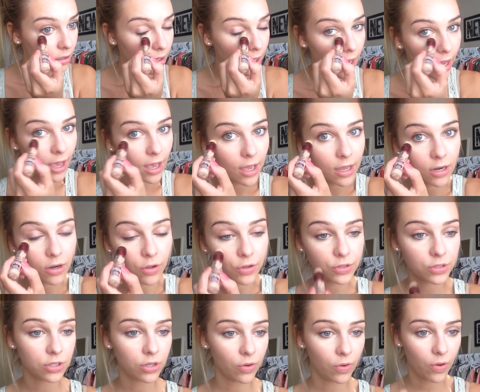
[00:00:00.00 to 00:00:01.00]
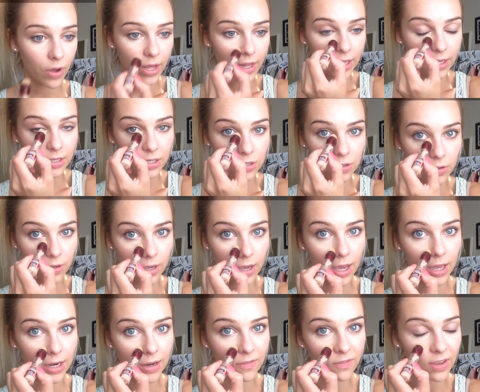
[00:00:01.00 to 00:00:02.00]
And also I like to do it
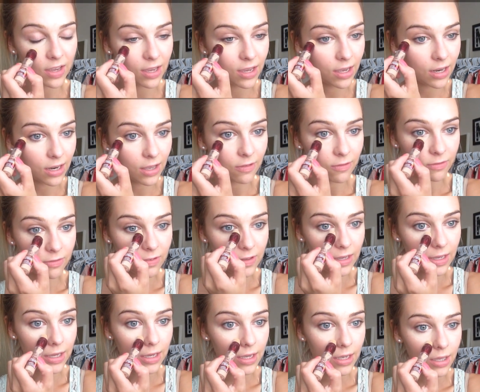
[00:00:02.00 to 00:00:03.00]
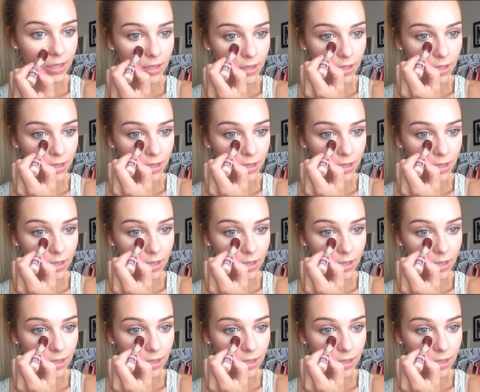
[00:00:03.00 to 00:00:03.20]
kind of in a V.